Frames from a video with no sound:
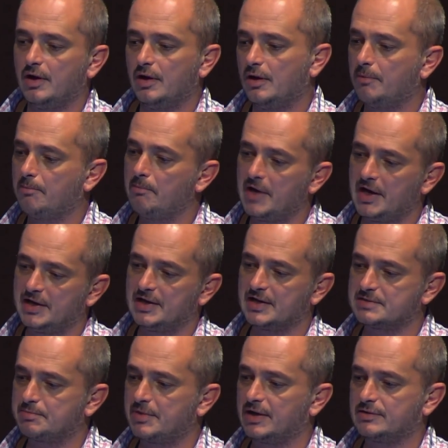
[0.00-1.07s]
many
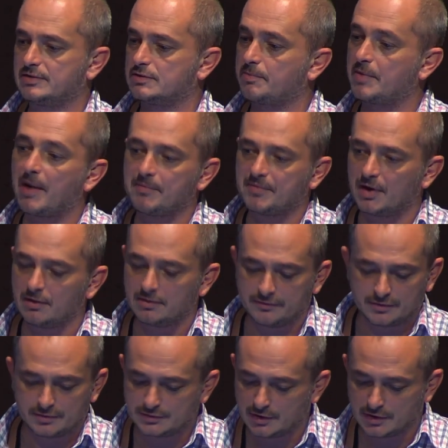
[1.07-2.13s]
aspects of
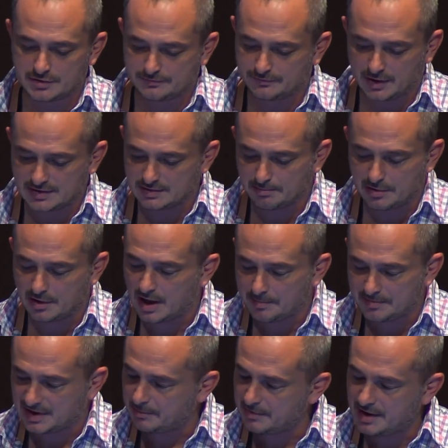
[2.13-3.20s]
such, for example,
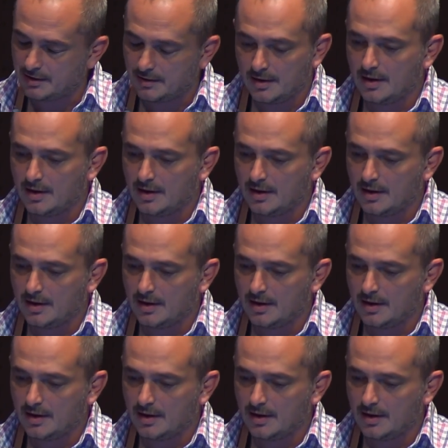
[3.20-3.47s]
aptamer,